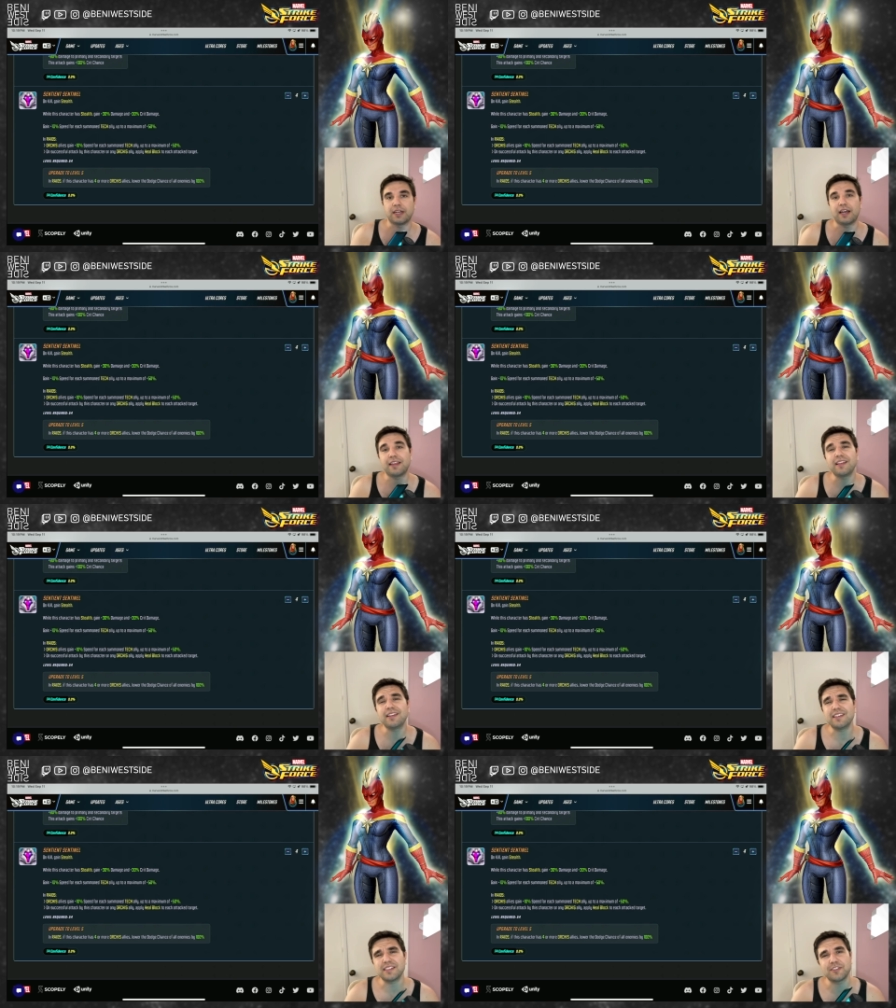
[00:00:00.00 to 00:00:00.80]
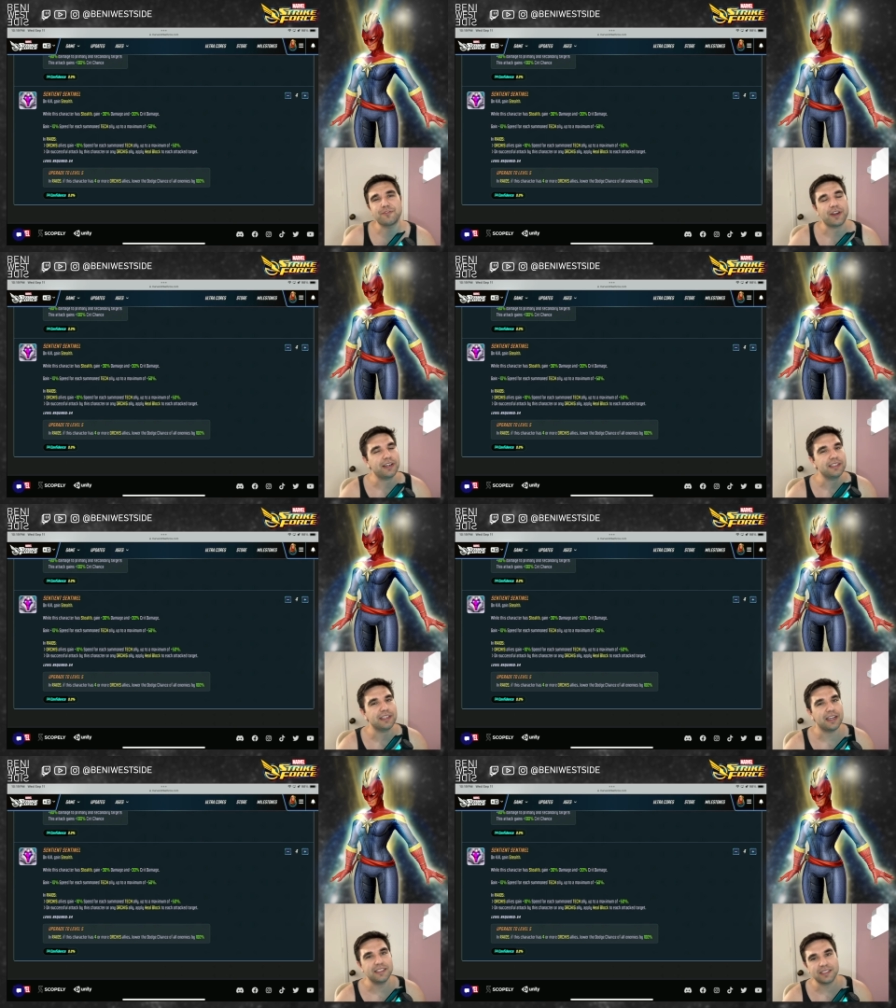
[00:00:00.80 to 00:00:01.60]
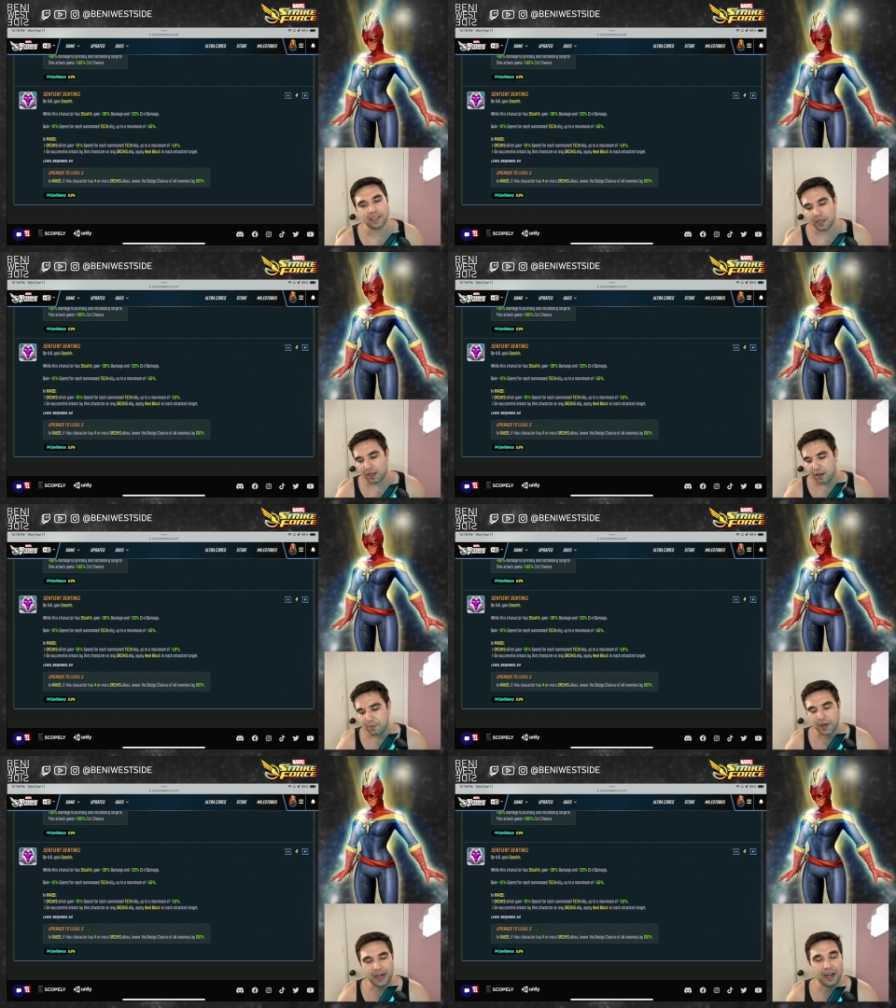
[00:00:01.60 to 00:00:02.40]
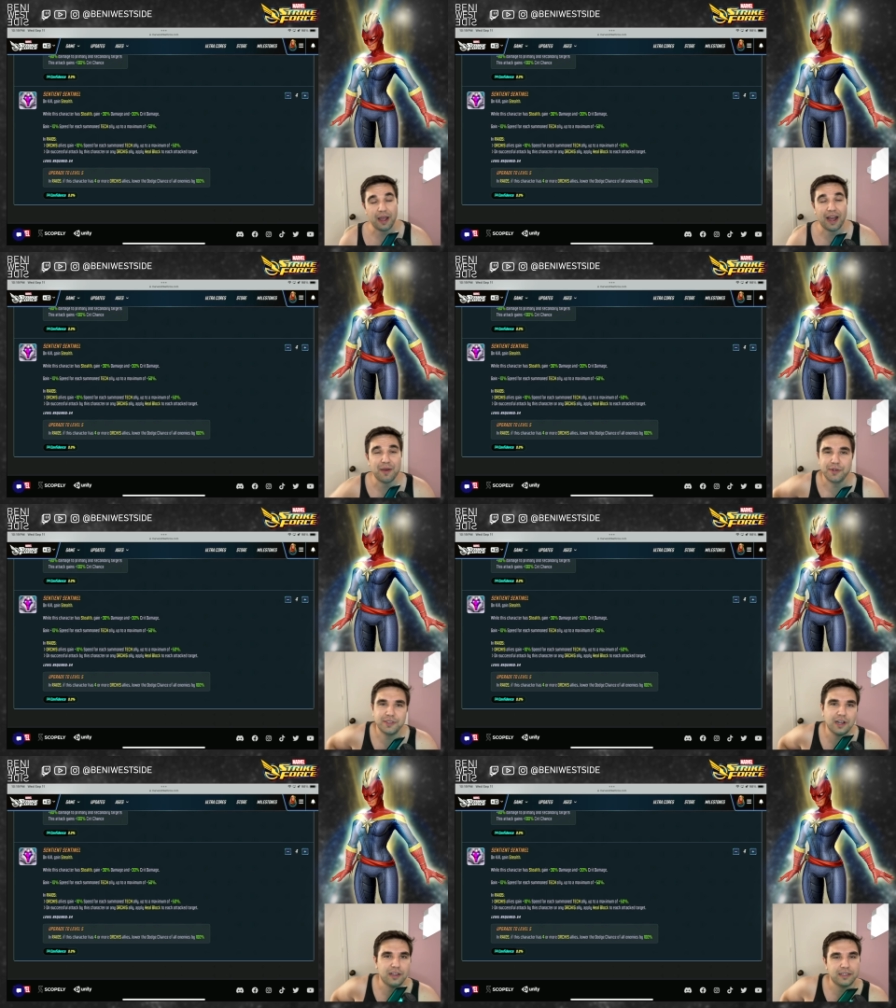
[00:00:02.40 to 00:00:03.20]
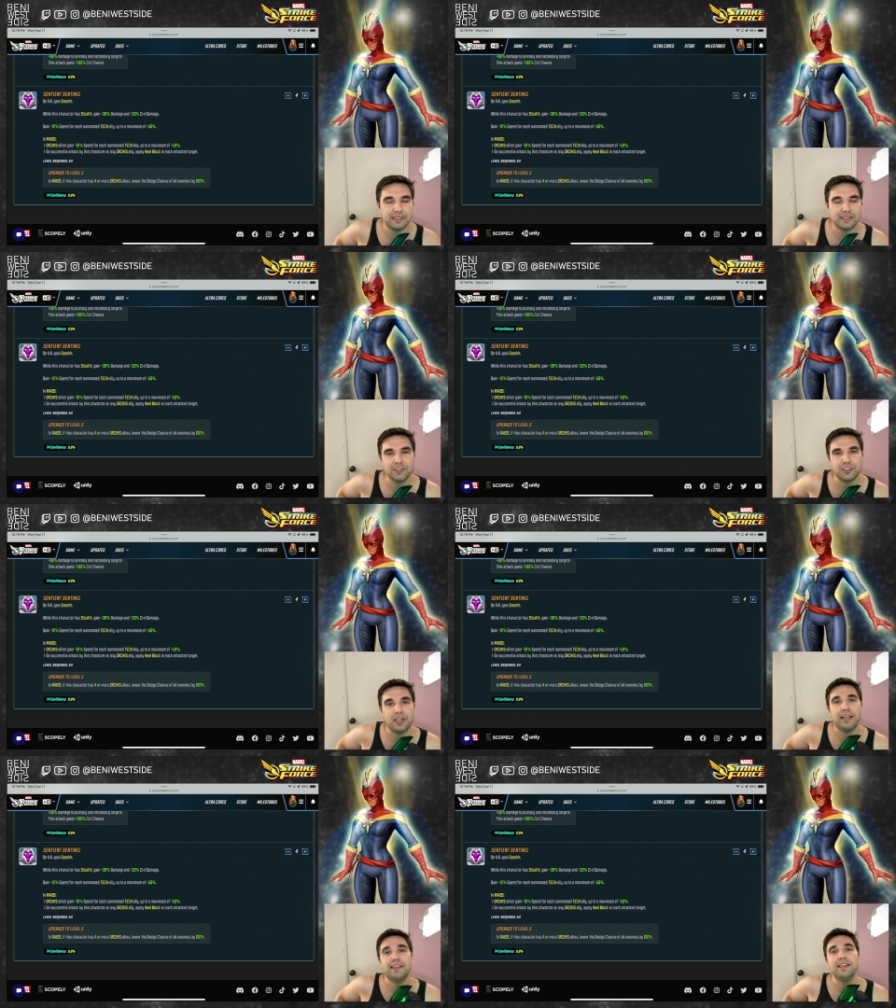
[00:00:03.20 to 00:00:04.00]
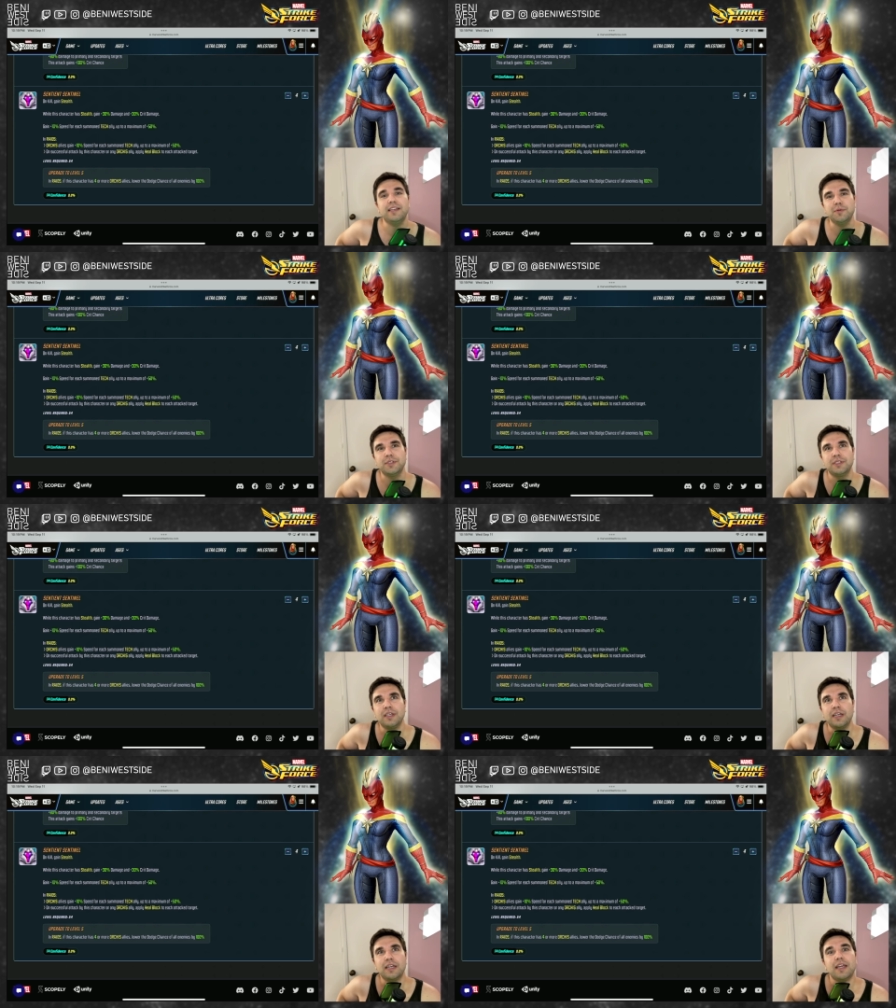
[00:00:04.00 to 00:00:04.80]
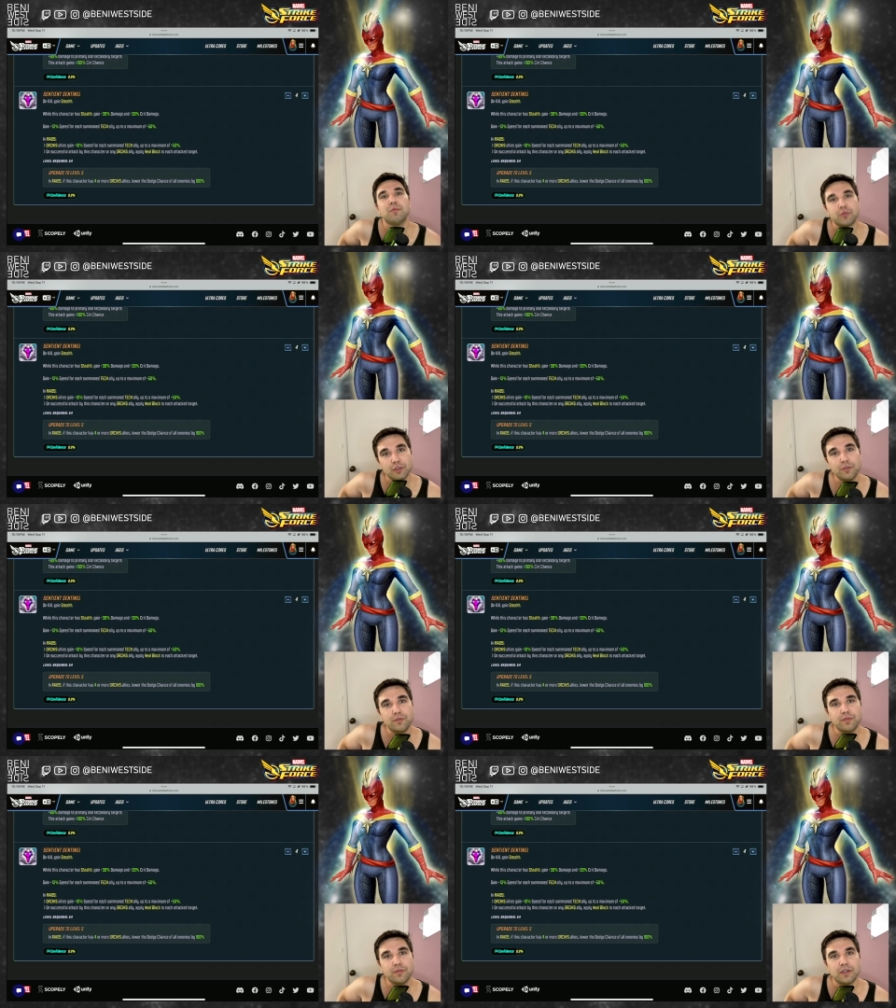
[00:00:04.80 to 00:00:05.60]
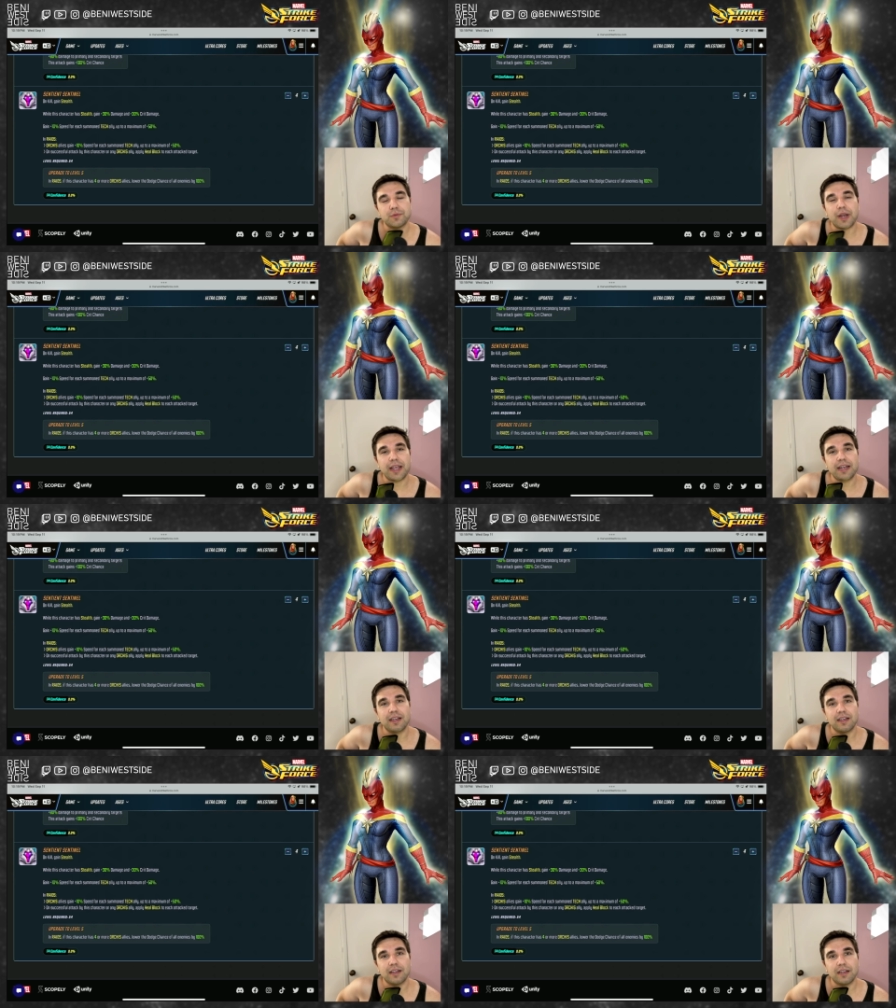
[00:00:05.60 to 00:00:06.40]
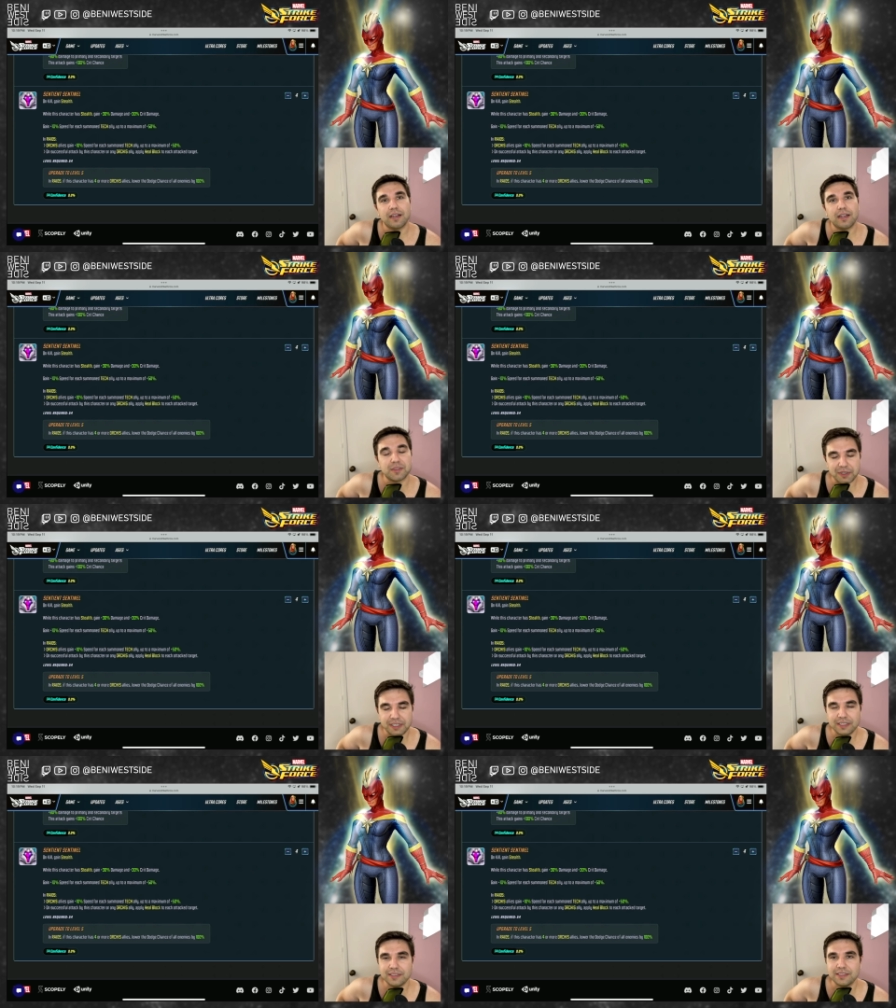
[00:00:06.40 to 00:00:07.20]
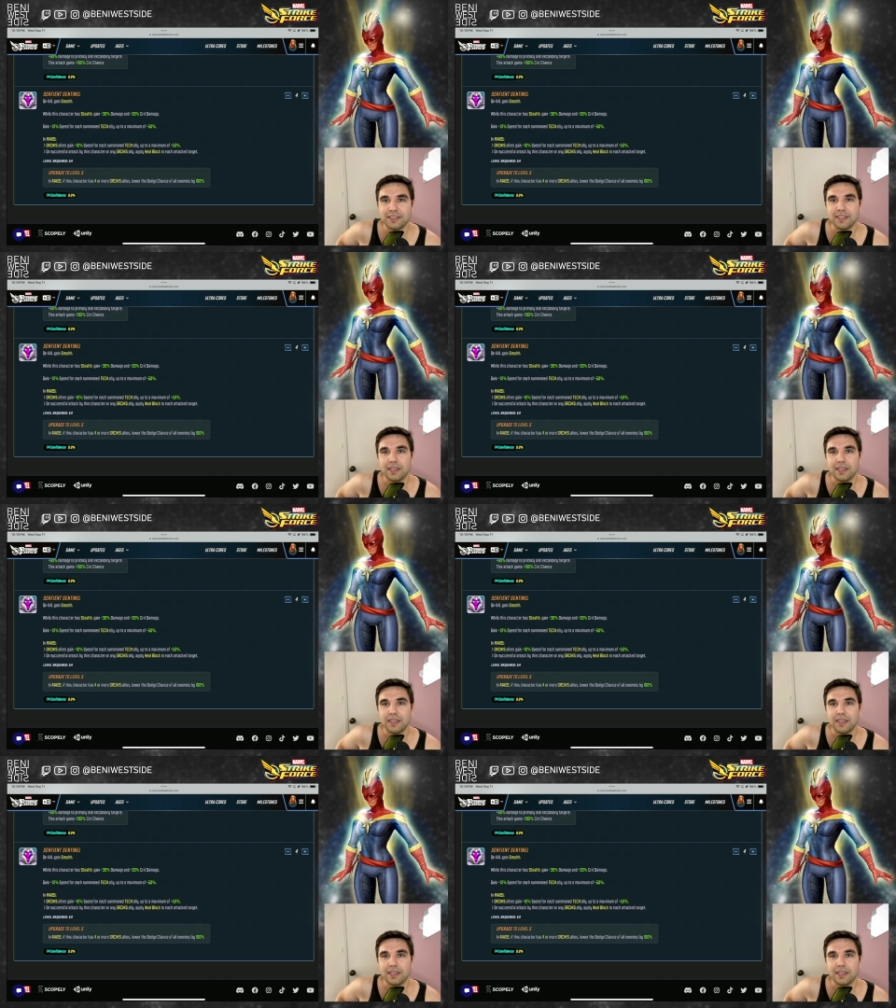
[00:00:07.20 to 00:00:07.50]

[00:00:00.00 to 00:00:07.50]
I think this is very nice, but I wouldn't call it essential. I think it would improve raid experience.